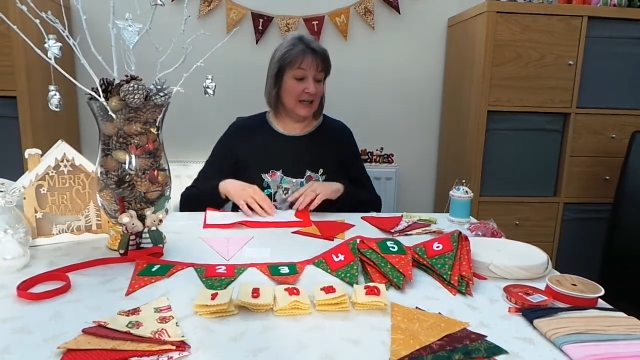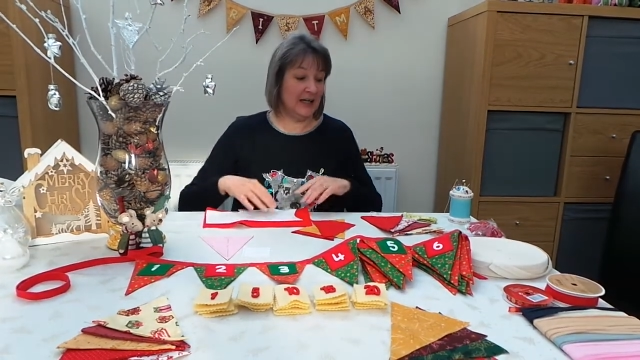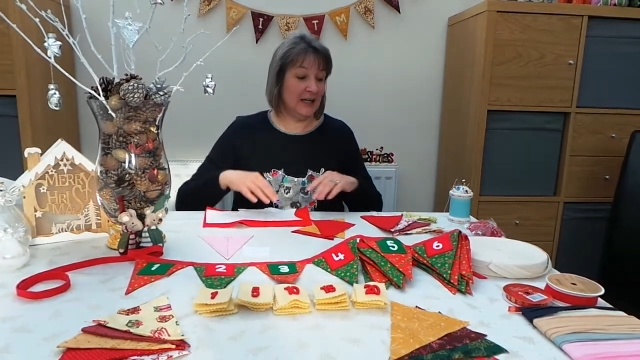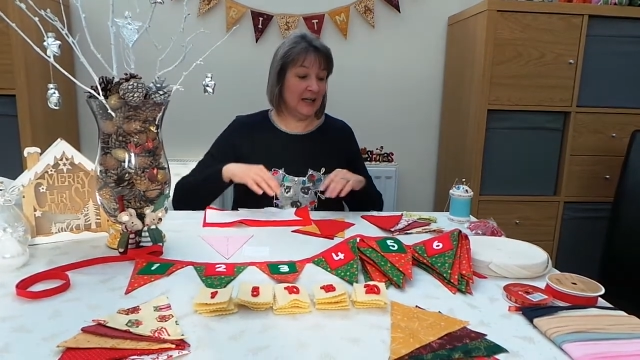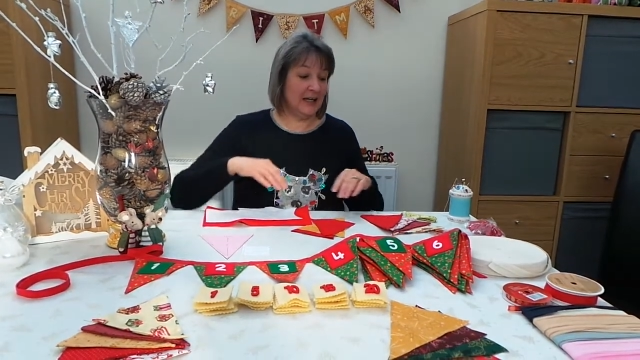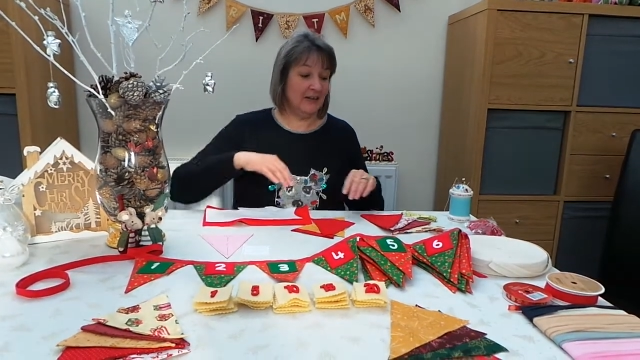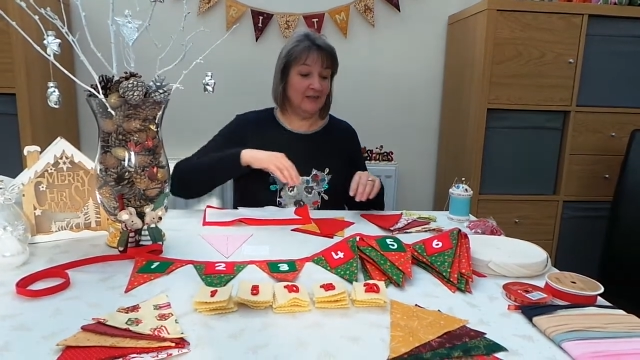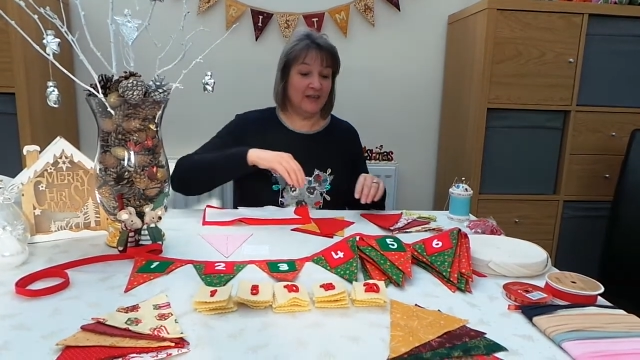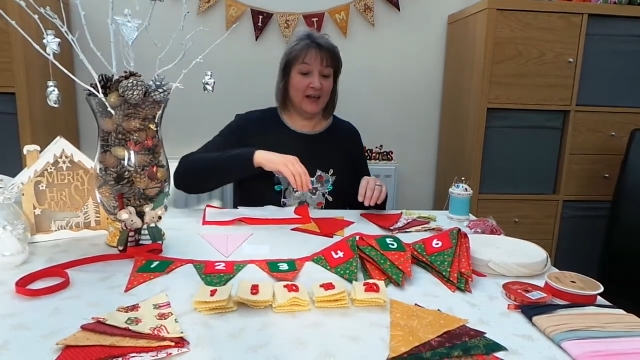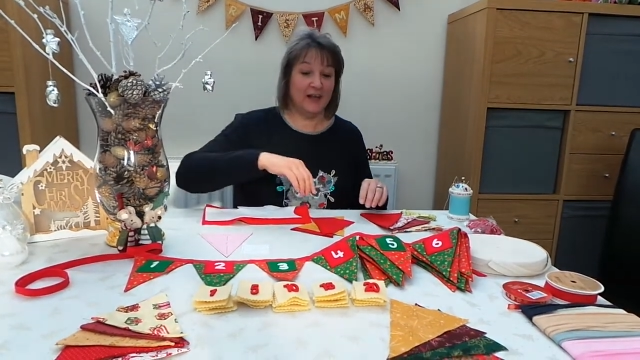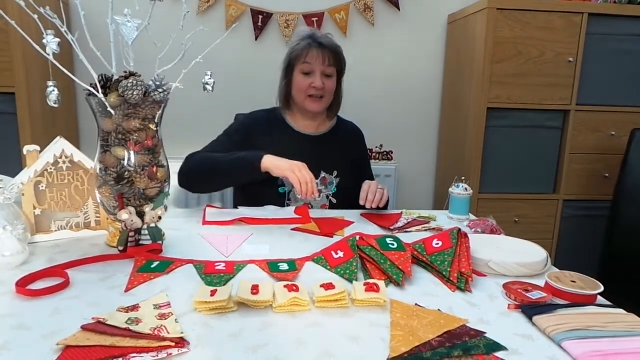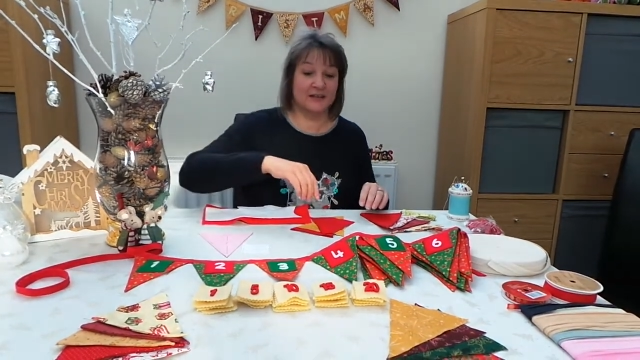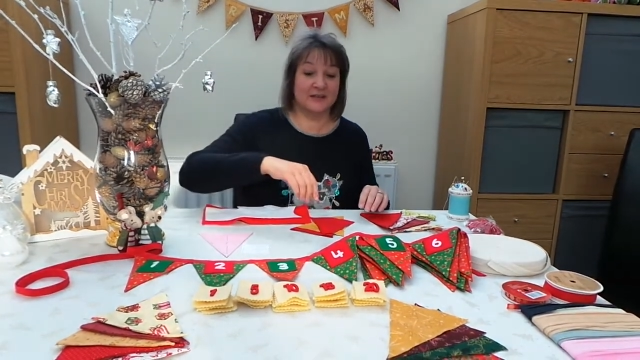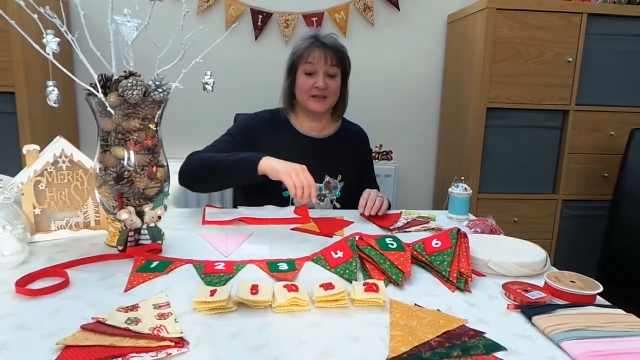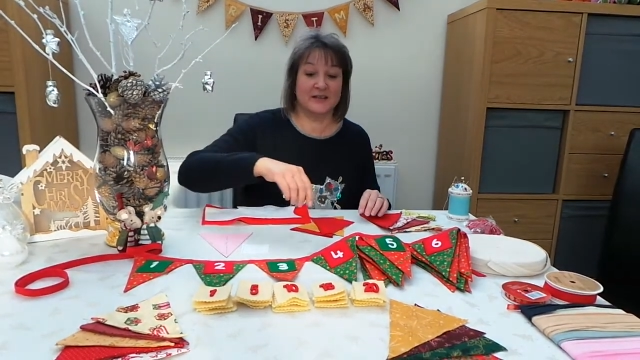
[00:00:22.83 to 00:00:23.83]
and
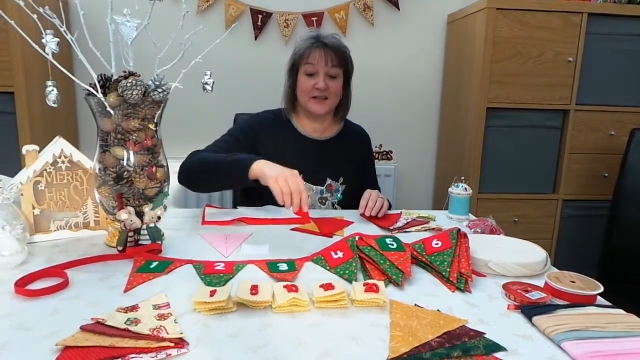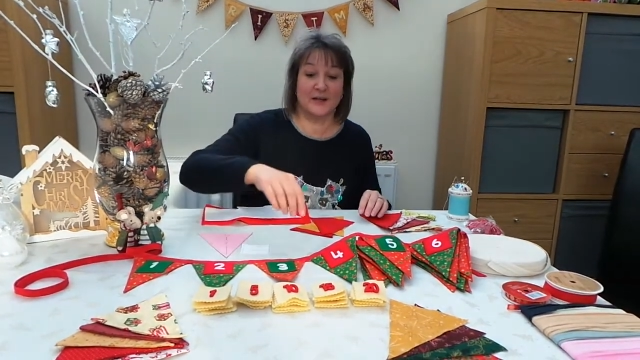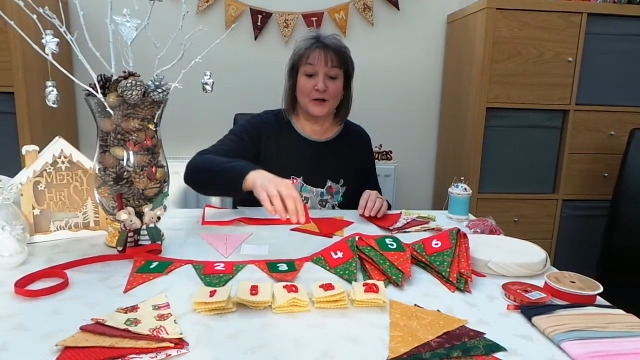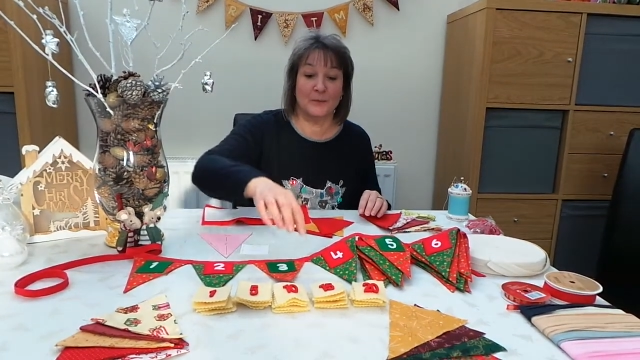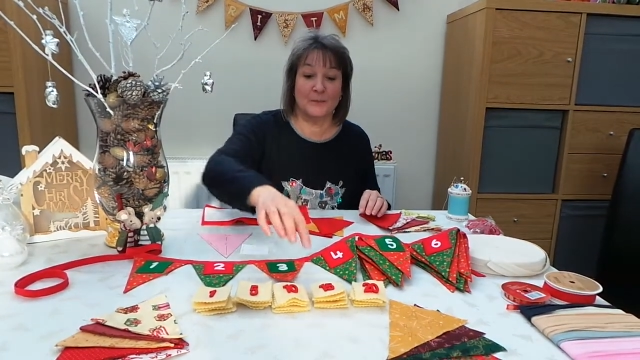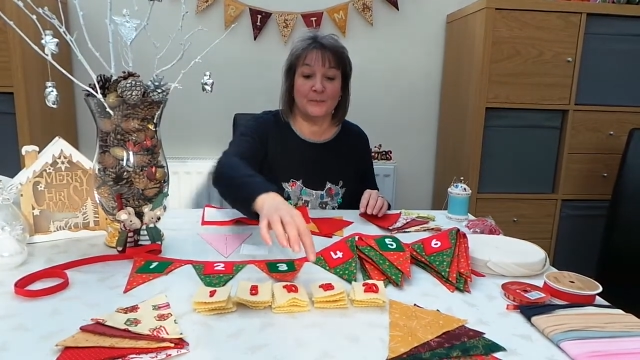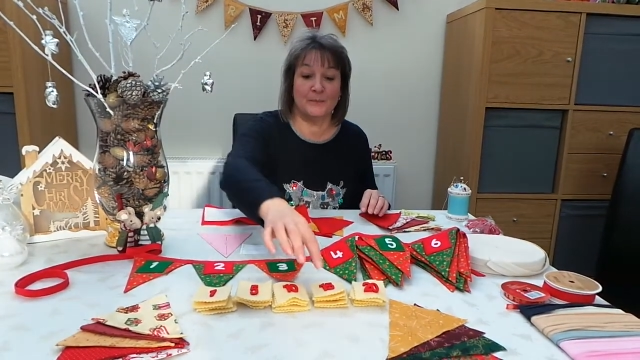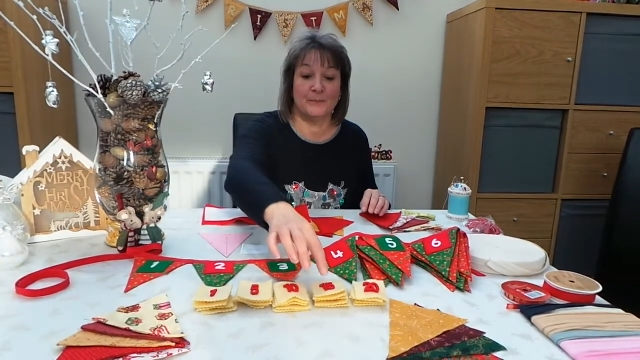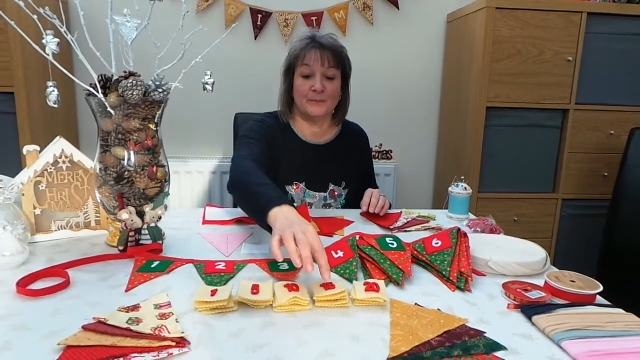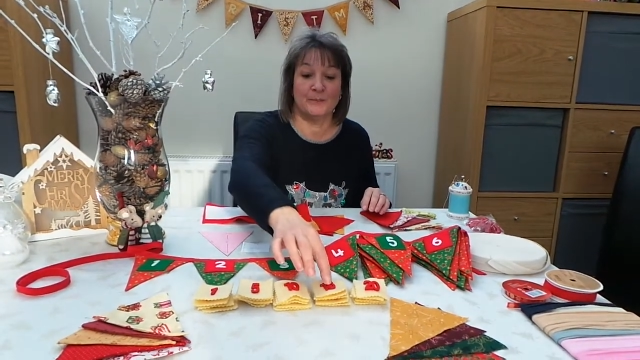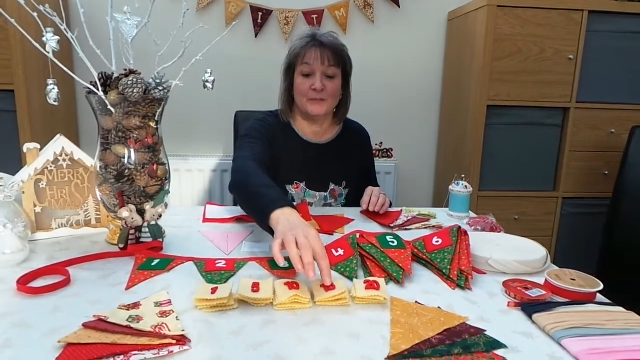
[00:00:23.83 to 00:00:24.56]
then some